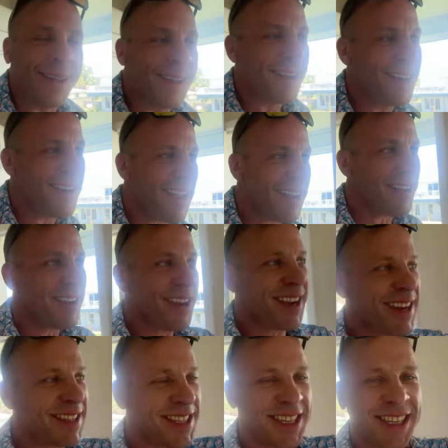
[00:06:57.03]
Now you
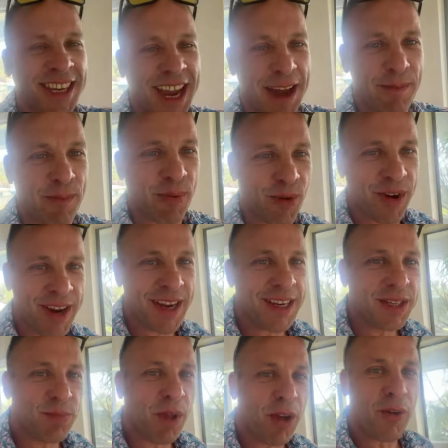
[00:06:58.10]
just got breeze
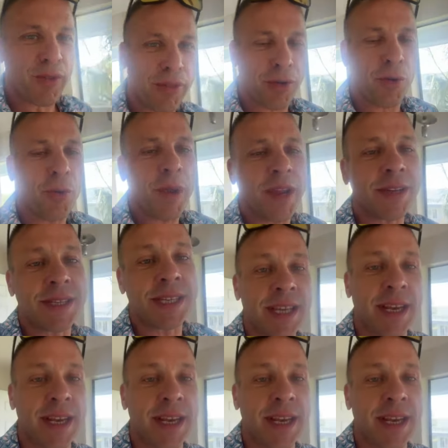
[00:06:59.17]
blowing through. We could sit